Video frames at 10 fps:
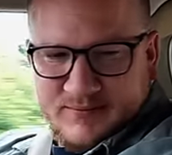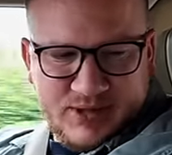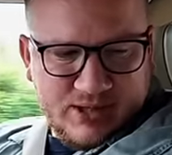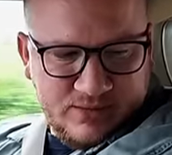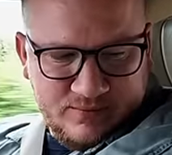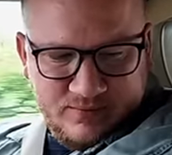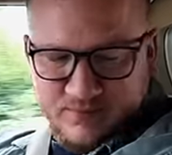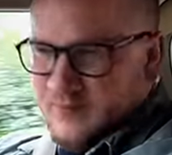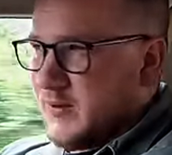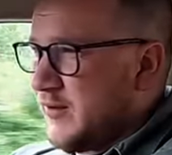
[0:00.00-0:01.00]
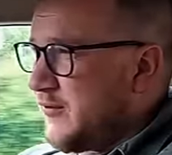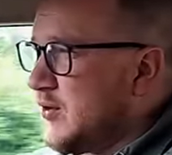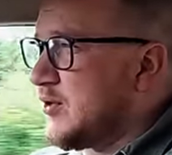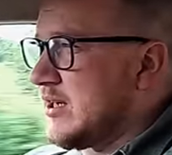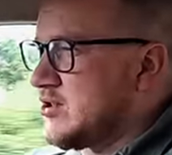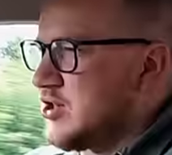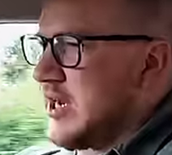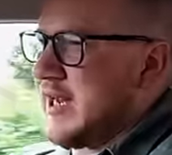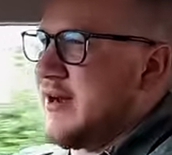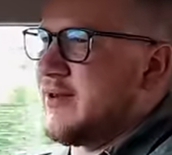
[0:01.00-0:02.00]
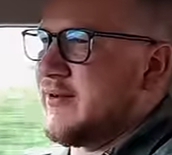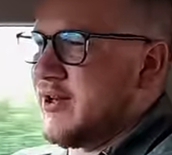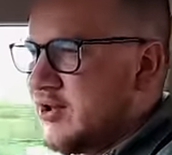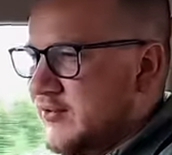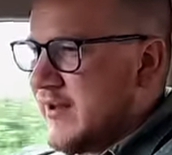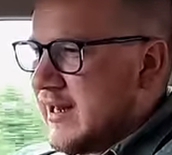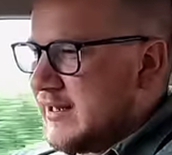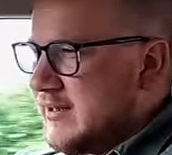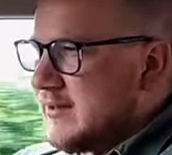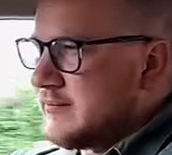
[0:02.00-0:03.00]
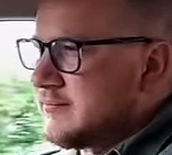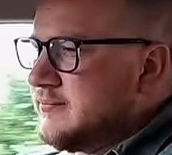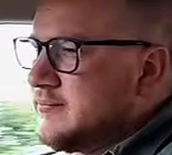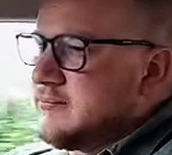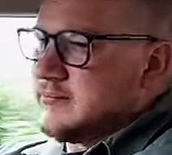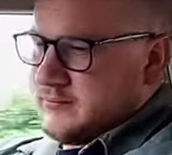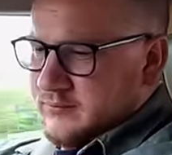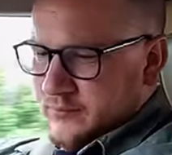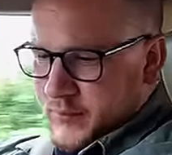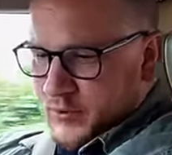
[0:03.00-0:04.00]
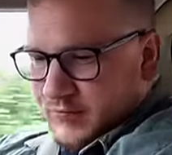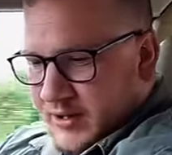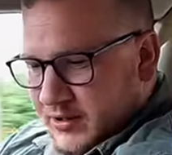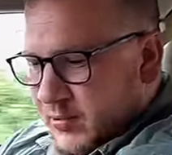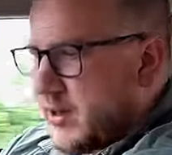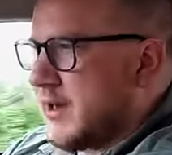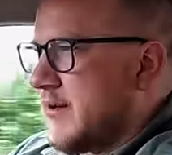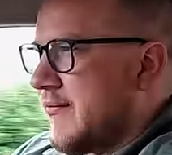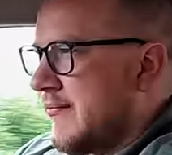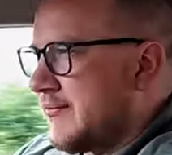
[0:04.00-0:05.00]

So there's a few things to check out, give it a good valet. Oh, the radio's working now.